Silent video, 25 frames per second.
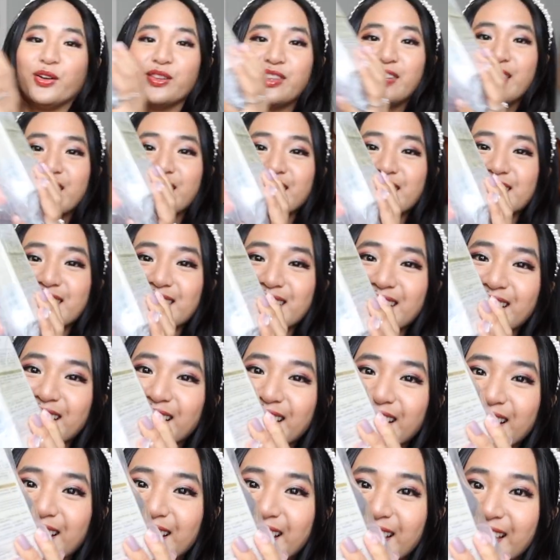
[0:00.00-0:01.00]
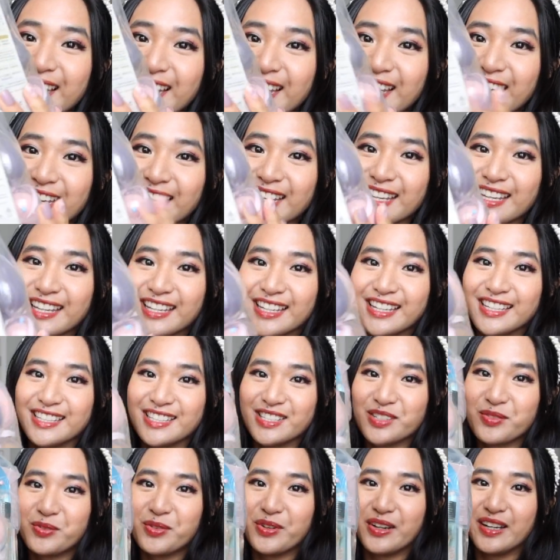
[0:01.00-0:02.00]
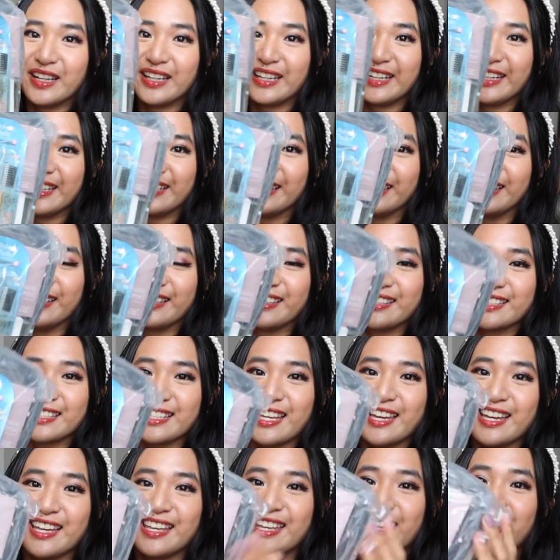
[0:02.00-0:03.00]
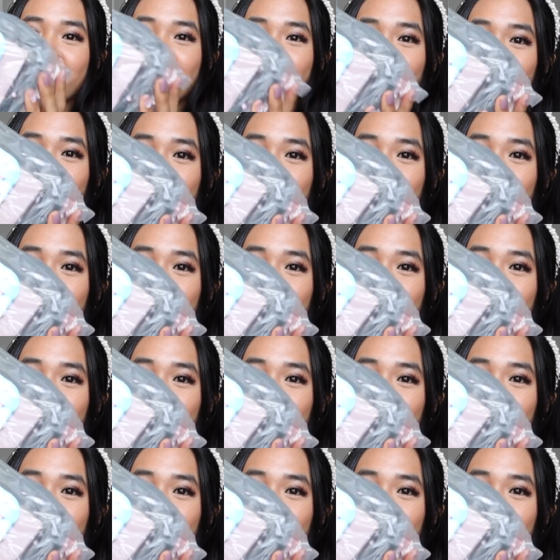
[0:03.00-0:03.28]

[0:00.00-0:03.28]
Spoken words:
this is what it looks like in the